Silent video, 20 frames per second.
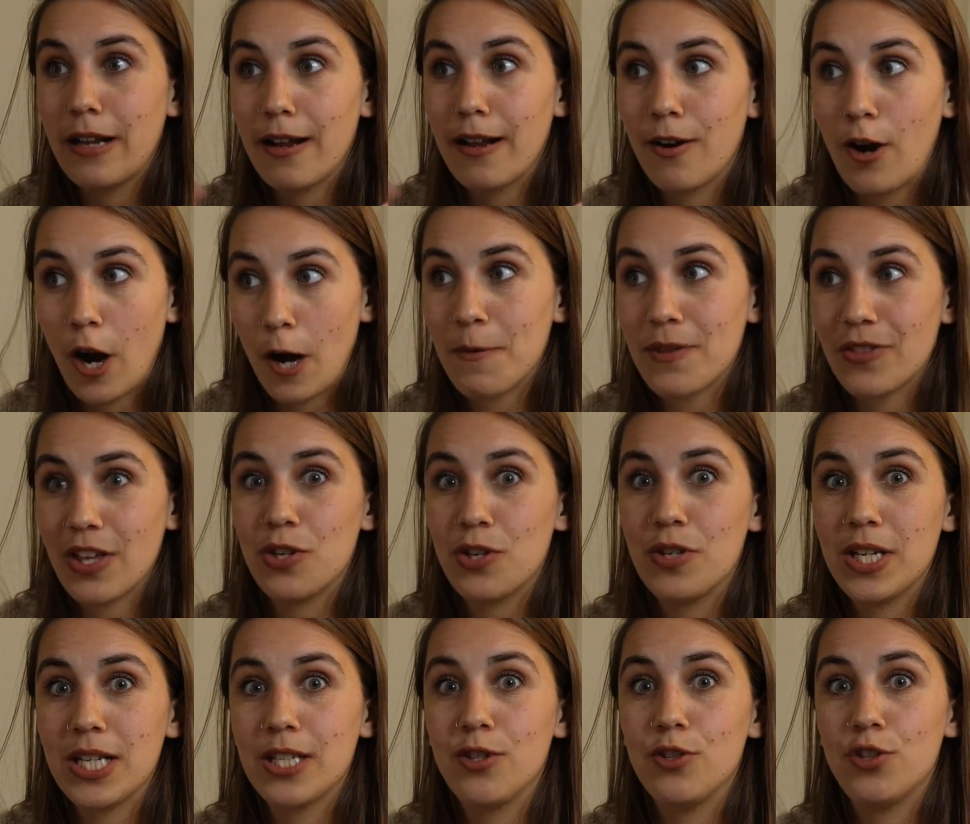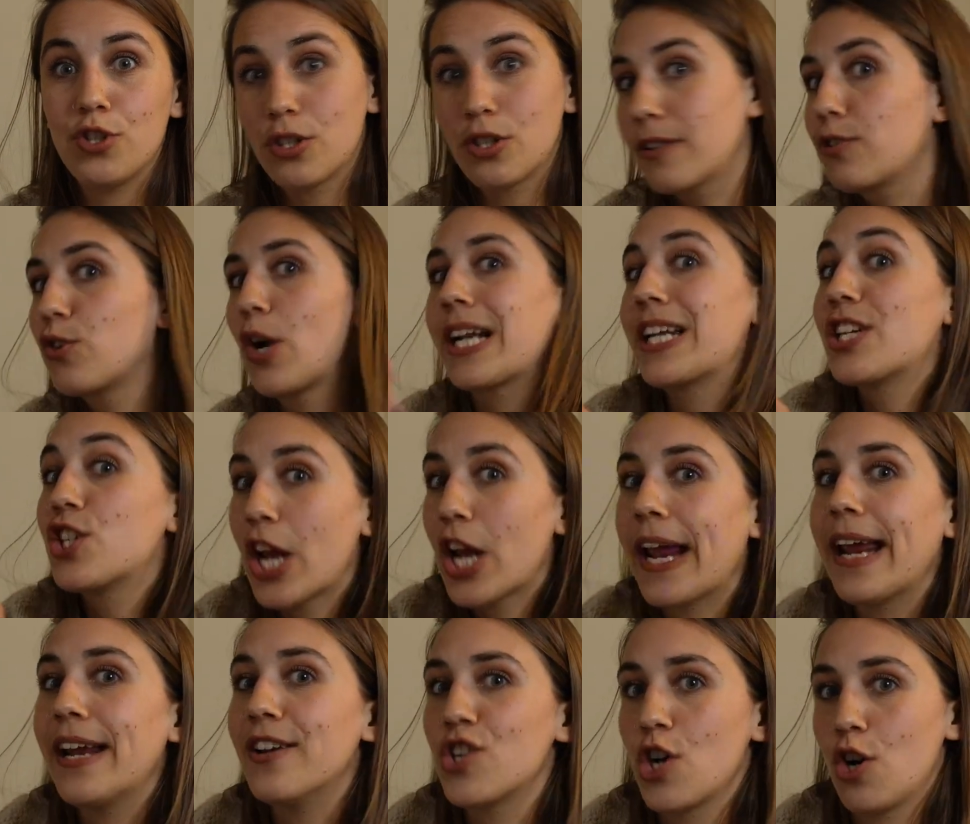garment that you need to try to
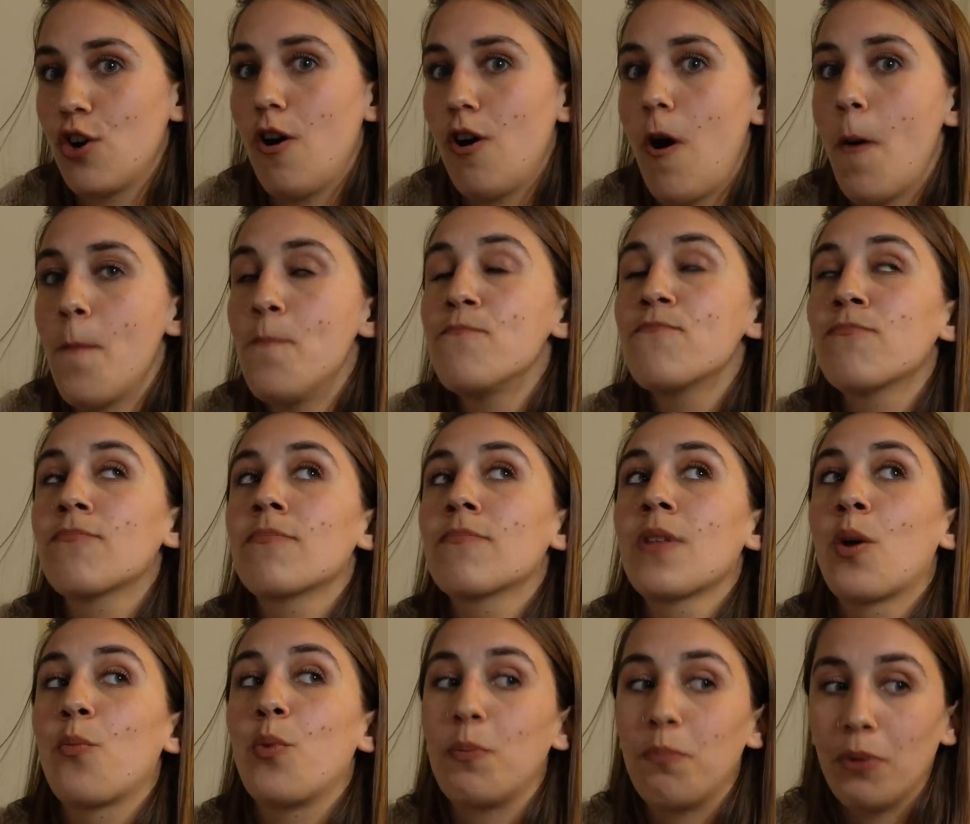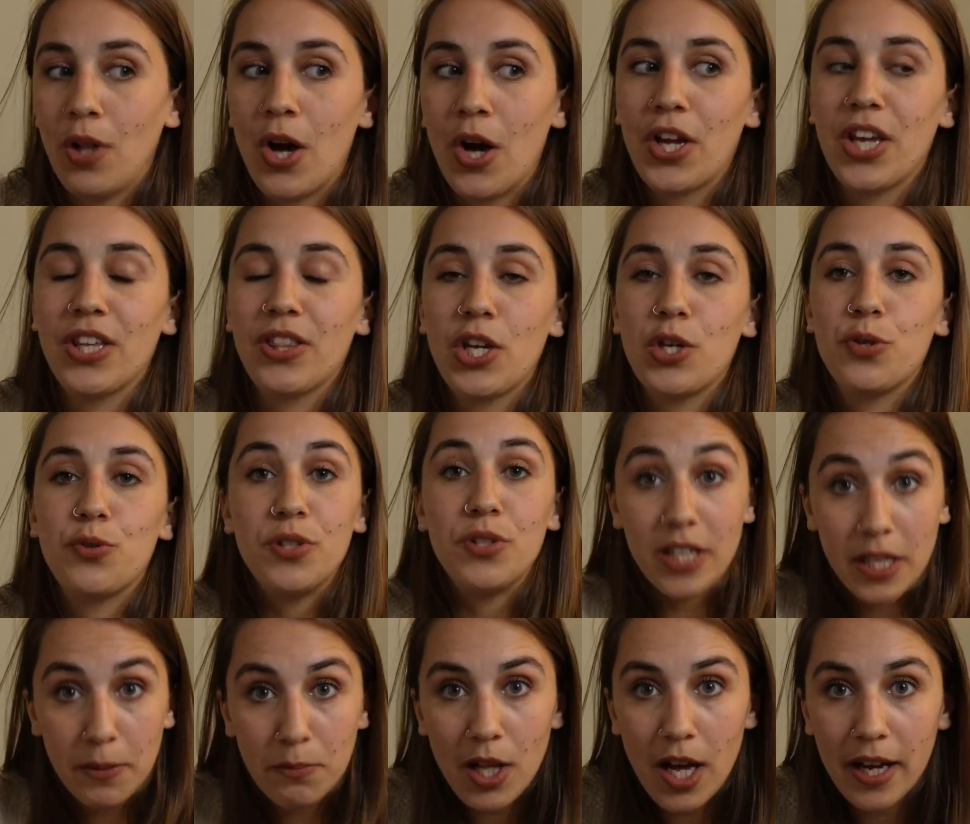change at all with blocking, that you
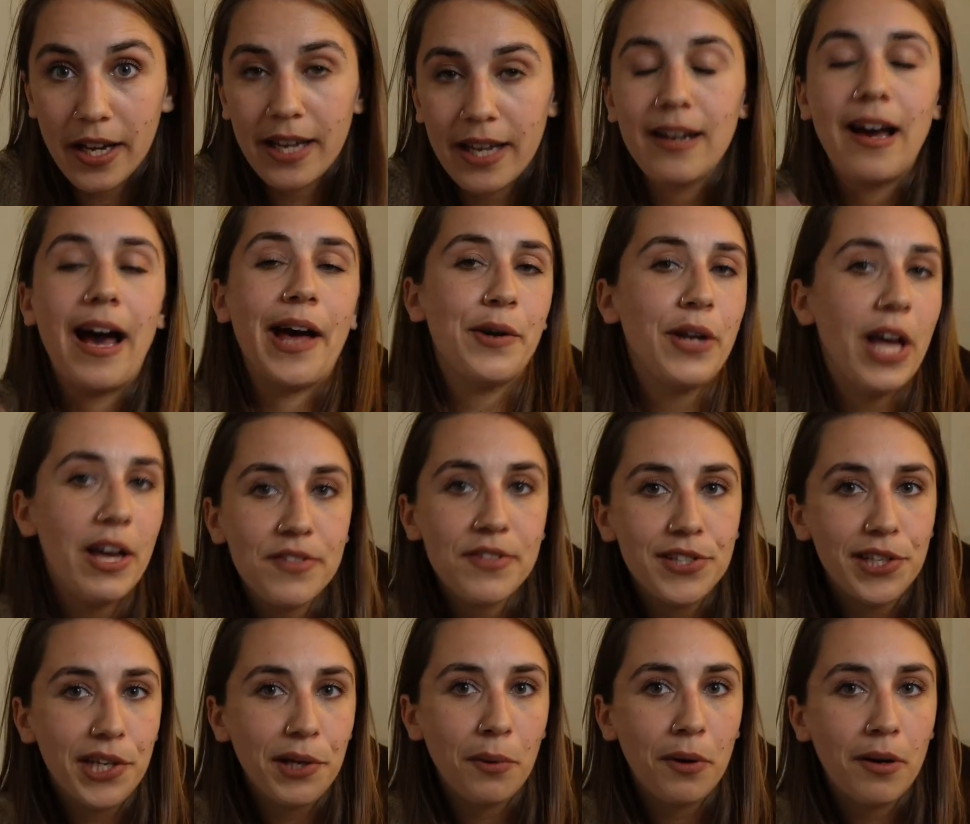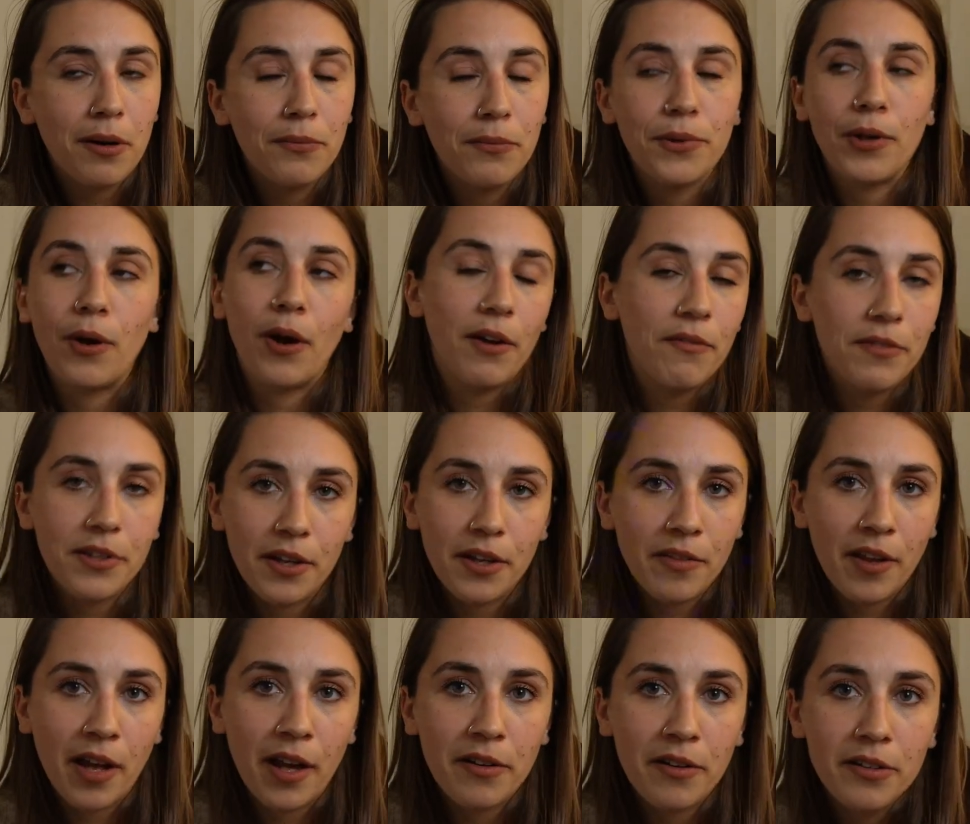steam block it. I don't have a steamer, so I haven't done
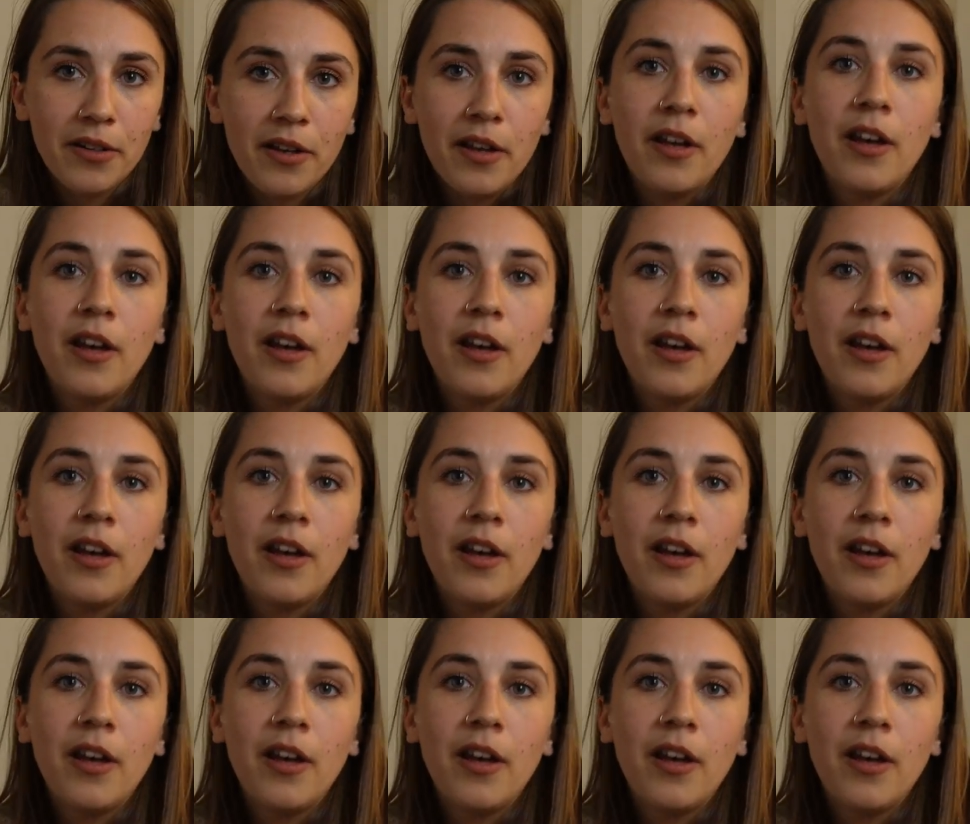that.